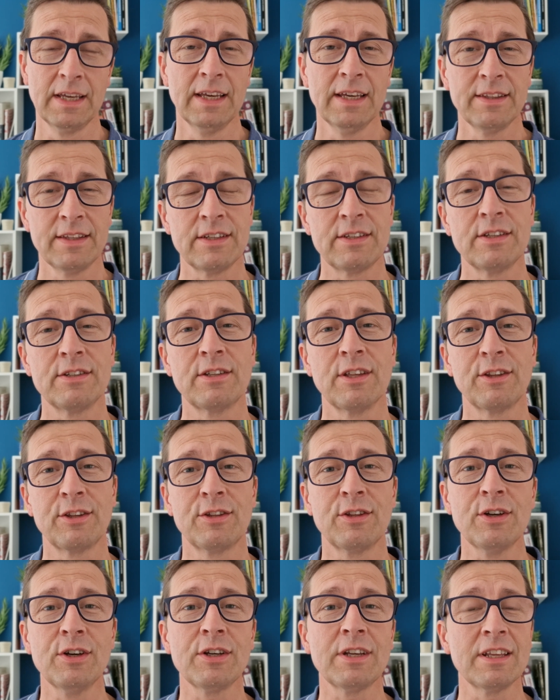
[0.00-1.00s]
This is the
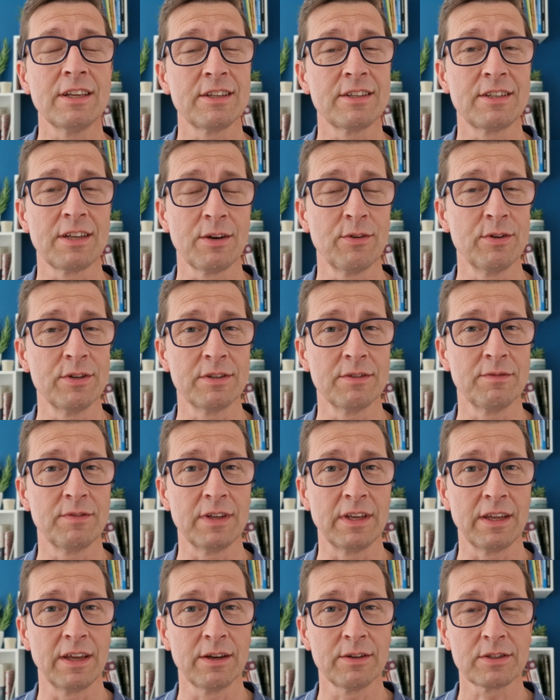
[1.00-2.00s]
third in a series of
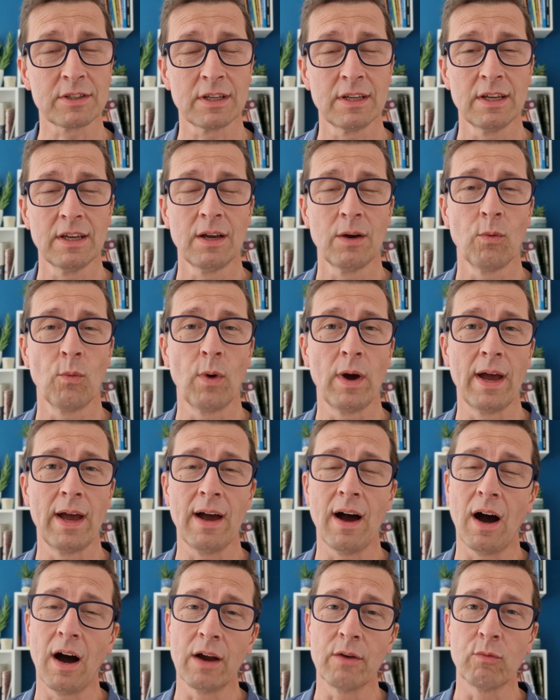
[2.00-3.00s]
videos
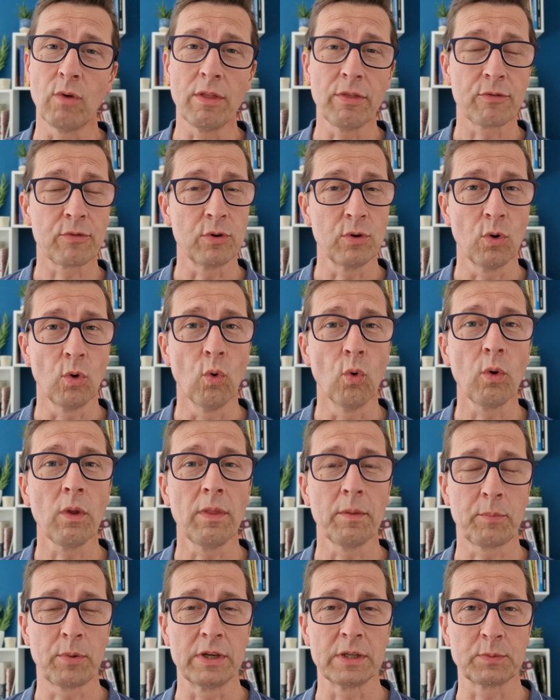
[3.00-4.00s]
where I run through all of
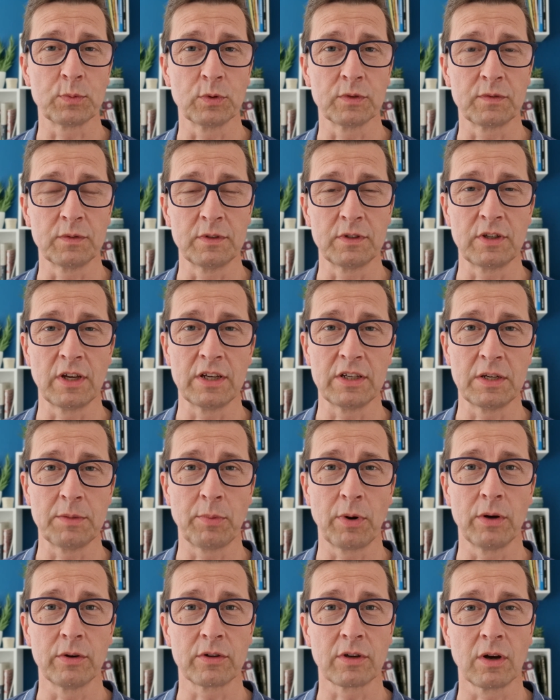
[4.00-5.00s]
the principles from the GHG
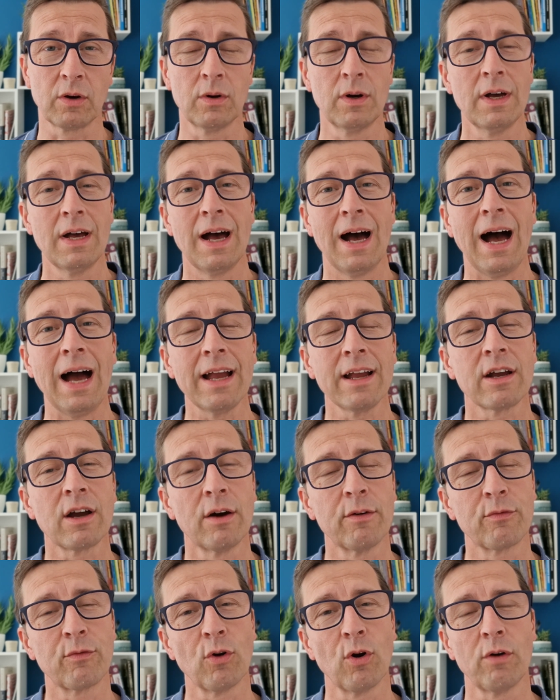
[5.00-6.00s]
protocol and
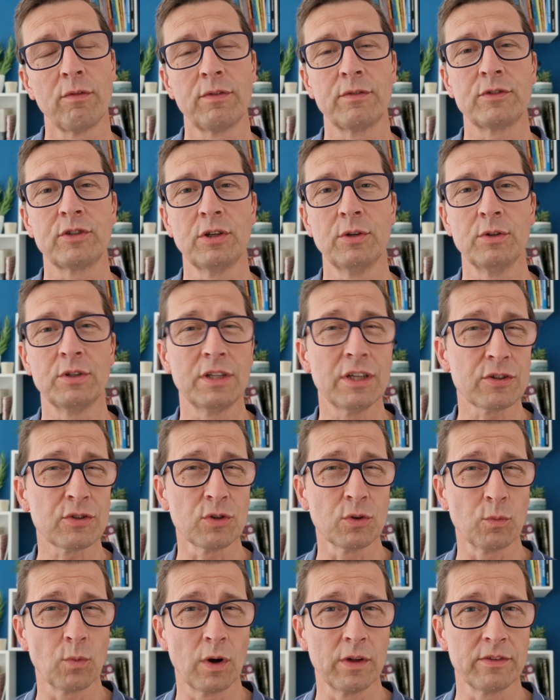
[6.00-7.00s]
cover off 2
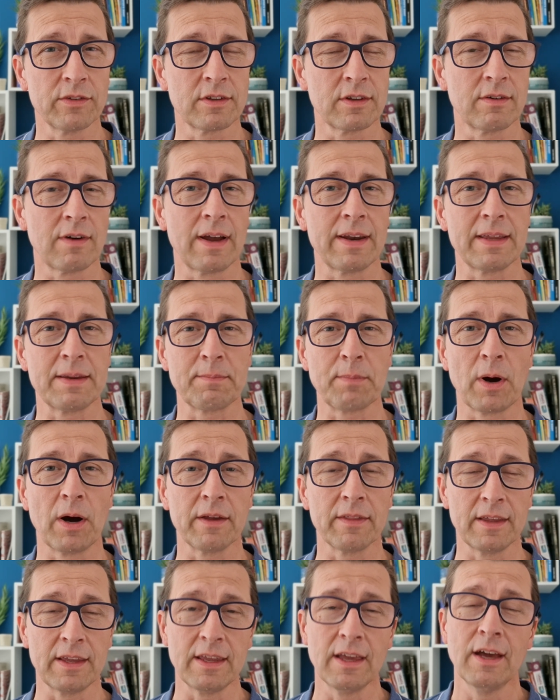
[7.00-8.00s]
additional ones that are added by
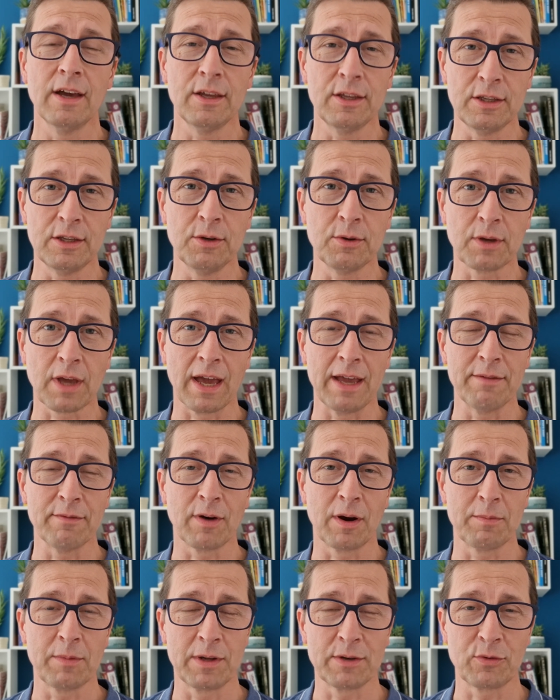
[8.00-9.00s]
the UK
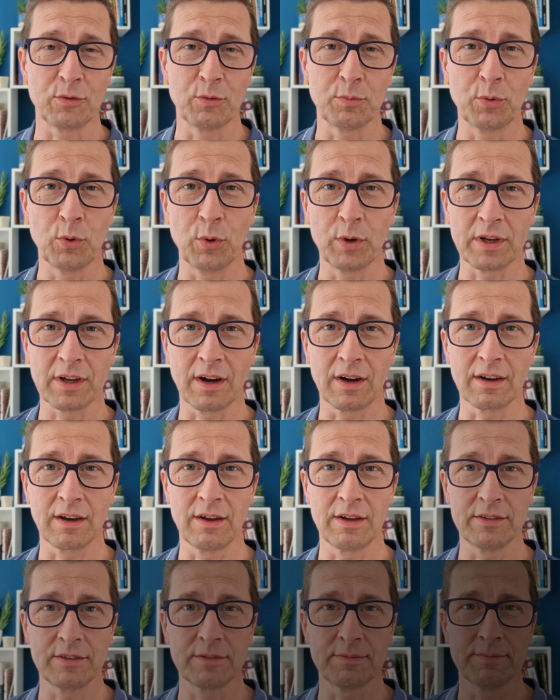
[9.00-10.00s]
Environmental Reporting
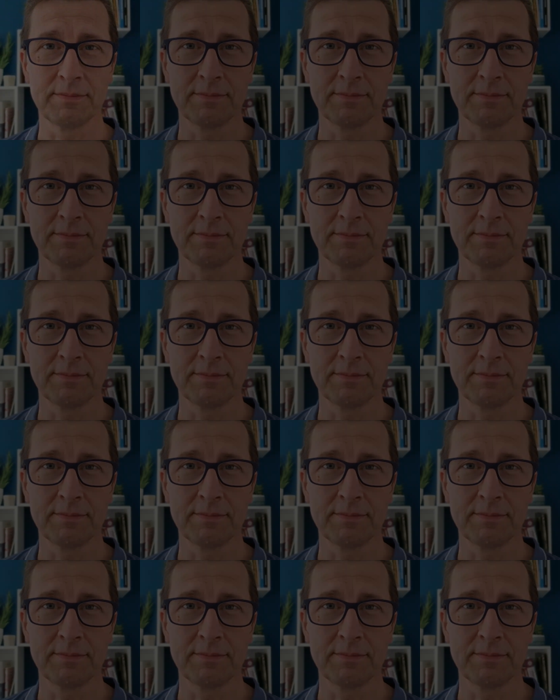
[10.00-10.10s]
Guidelines.